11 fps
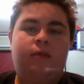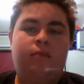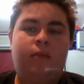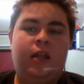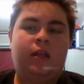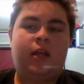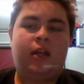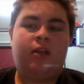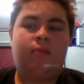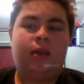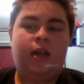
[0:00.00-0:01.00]
meaning they
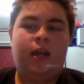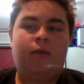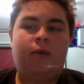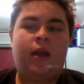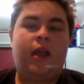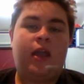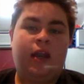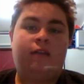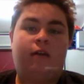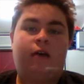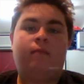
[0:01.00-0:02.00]
could be anywhere at any
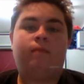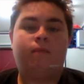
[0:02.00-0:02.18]
time.